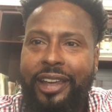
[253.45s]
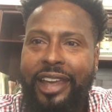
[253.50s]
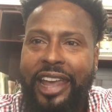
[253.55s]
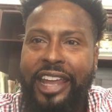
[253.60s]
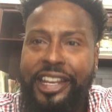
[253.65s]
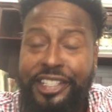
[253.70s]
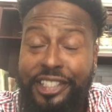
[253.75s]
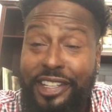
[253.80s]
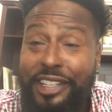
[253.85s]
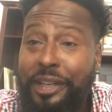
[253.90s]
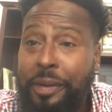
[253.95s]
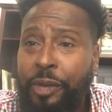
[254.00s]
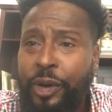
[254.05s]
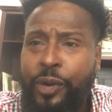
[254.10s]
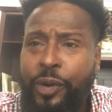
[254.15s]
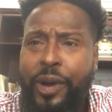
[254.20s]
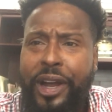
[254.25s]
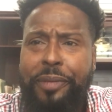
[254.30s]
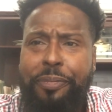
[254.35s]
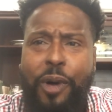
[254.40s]
And it's the
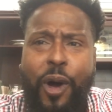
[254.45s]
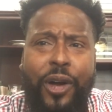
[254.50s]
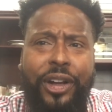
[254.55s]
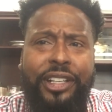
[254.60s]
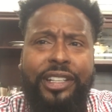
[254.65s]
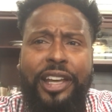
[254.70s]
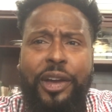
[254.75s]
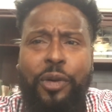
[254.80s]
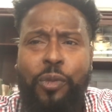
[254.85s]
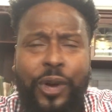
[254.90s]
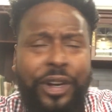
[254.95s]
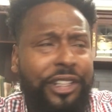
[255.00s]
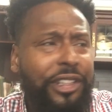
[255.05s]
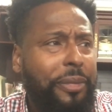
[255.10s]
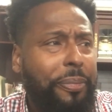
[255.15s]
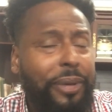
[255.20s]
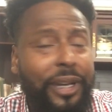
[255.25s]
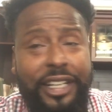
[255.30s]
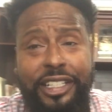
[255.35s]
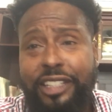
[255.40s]
Democratic Party that wanted
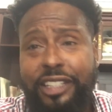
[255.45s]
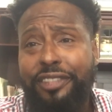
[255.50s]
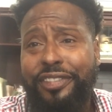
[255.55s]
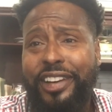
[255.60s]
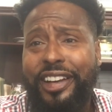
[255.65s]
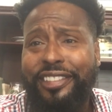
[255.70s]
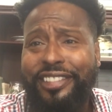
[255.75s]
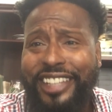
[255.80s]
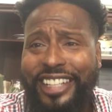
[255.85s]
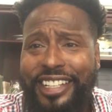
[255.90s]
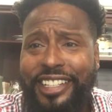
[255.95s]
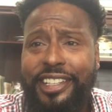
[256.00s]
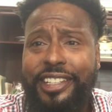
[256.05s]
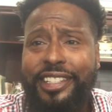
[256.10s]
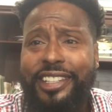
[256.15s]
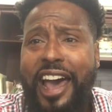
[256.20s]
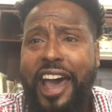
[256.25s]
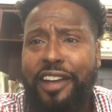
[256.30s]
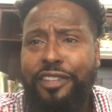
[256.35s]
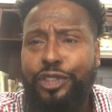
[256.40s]
the Pledge of
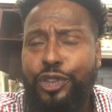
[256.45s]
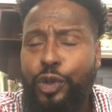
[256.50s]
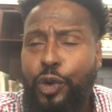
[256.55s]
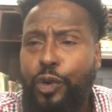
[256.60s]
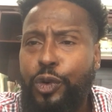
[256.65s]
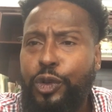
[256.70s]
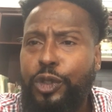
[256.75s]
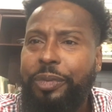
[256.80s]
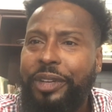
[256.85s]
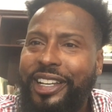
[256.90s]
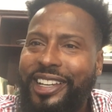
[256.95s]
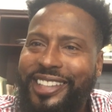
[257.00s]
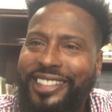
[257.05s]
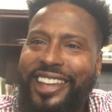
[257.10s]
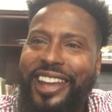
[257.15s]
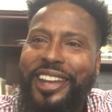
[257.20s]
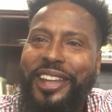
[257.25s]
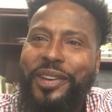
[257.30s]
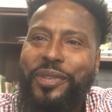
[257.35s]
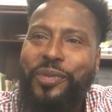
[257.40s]
Allegiance out of schools because
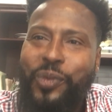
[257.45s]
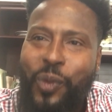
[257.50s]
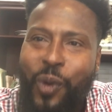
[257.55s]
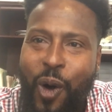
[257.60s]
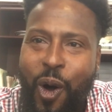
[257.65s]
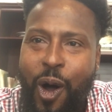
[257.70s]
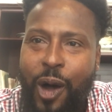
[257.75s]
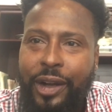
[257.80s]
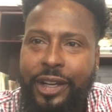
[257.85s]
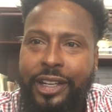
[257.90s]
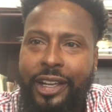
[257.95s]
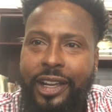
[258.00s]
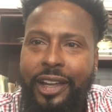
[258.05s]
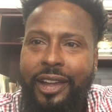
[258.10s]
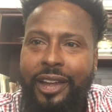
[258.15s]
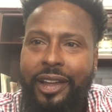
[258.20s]
they didn't want